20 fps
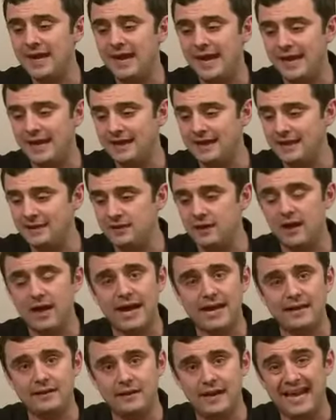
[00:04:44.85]

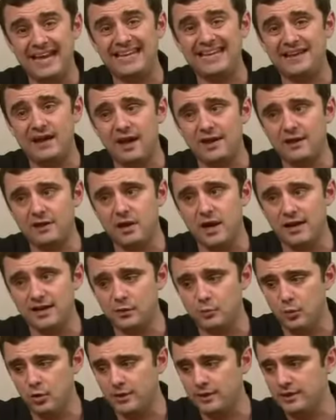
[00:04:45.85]
88, 89 to
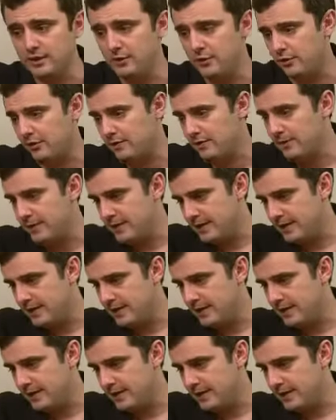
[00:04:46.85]
91 here,